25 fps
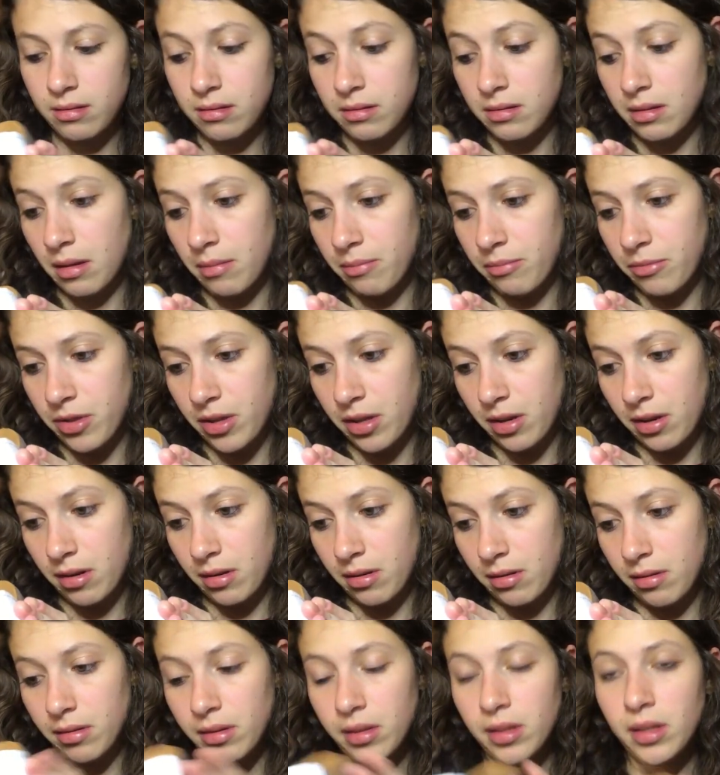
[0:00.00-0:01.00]

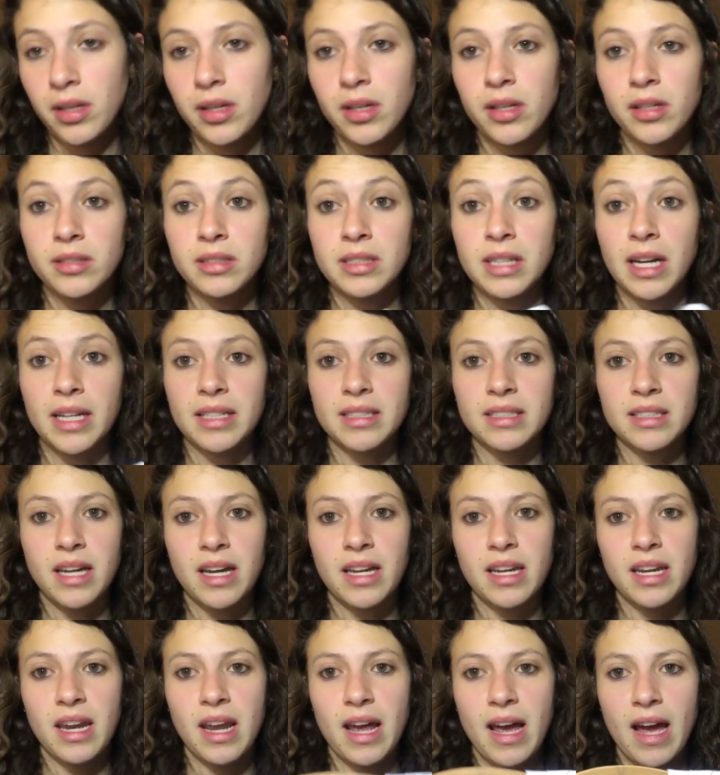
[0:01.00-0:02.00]
something, size
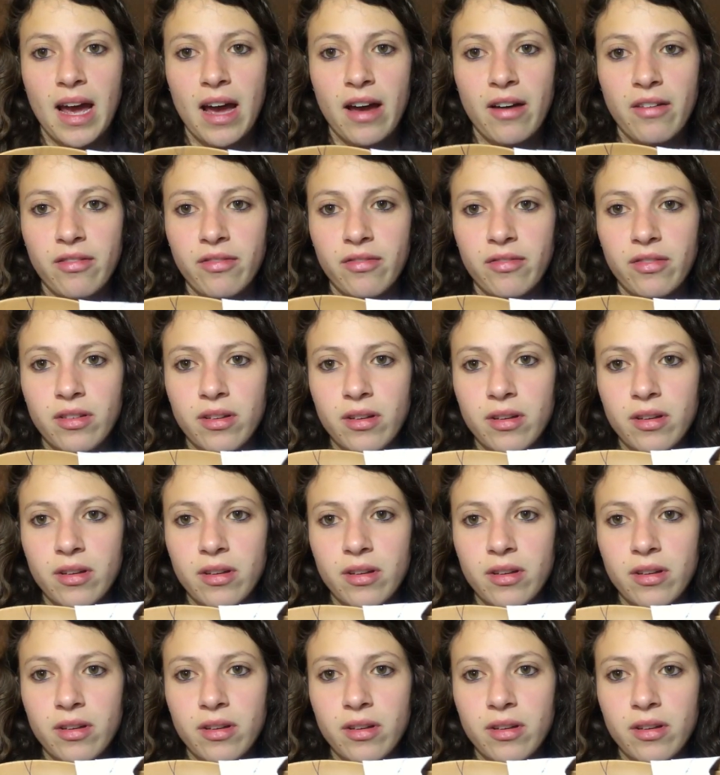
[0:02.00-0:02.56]
9.5.